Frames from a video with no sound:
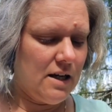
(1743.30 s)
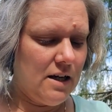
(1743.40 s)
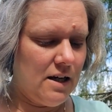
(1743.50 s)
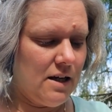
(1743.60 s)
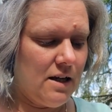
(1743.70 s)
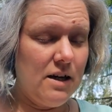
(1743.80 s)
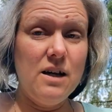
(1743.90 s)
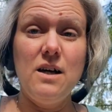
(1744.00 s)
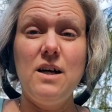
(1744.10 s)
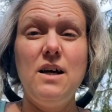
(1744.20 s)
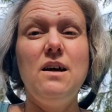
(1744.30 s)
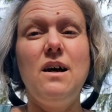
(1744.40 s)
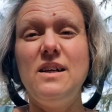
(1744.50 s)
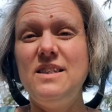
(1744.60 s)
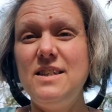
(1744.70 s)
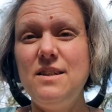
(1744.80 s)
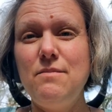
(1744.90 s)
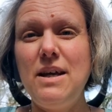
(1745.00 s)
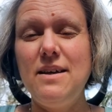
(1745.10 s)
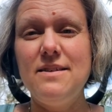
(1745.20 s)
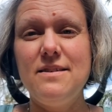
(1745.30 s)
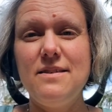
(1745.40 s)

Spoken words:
I didn't make